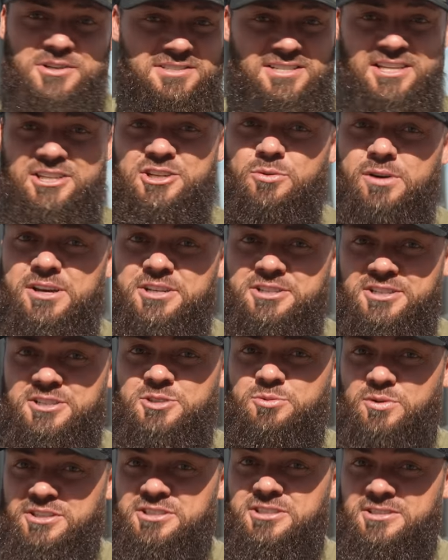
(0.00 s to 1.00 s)

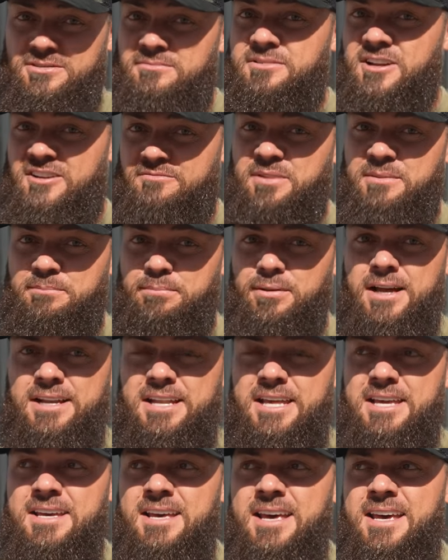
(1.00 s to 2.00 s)
situations, which there have been
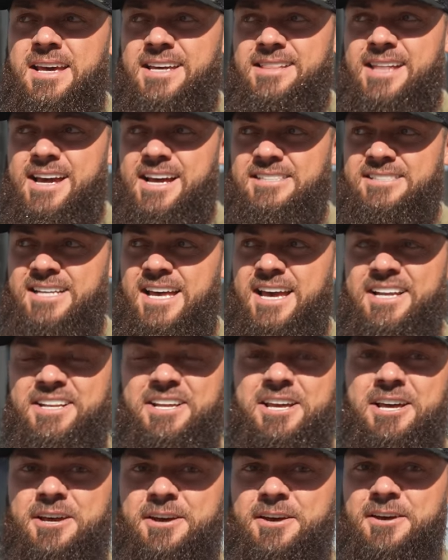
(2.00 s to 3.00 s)
plenty. And like I
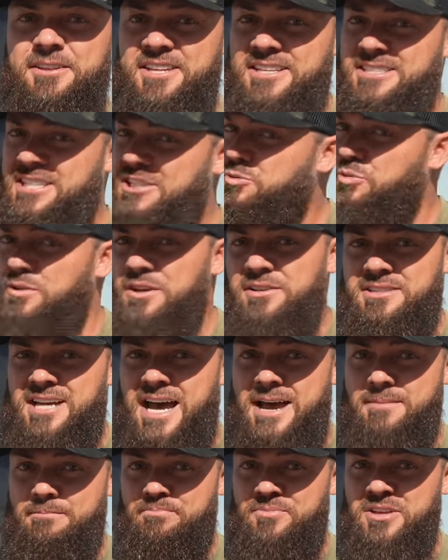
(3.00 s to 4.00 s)
said, this is real
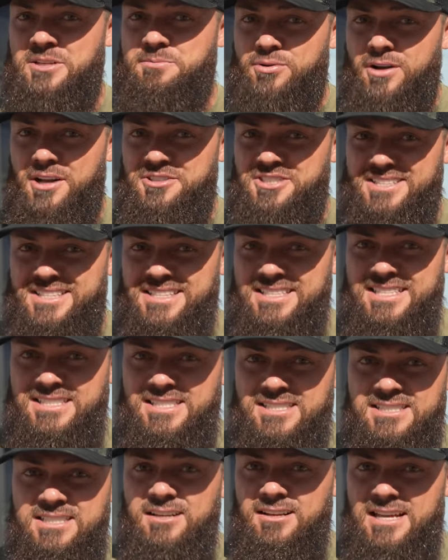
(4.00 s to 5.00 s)
time. This project is
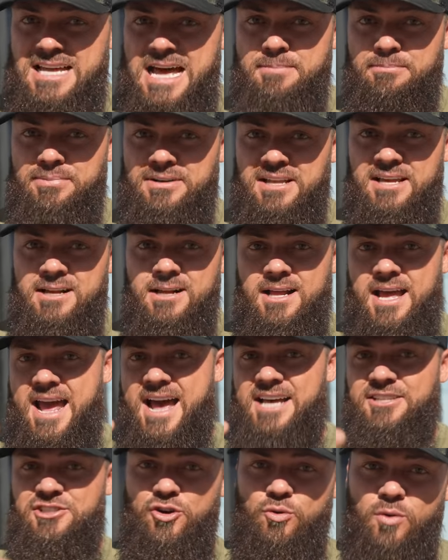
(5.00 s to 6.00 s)
still happening
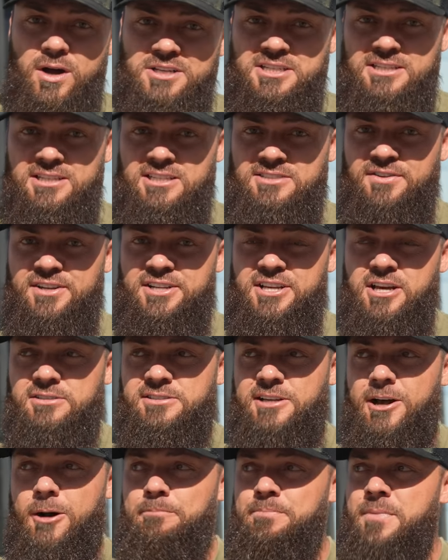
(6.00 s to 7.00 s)
as you're watching this video.
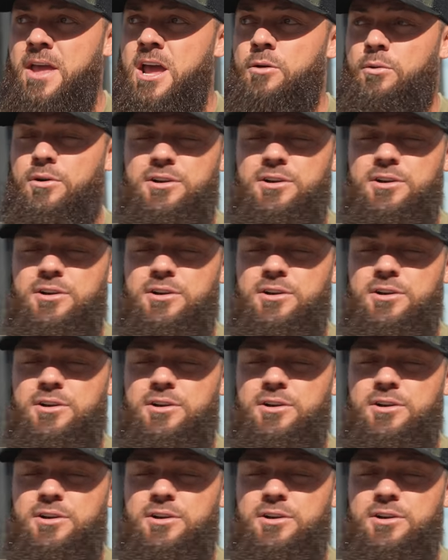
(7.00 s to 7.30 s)
So we're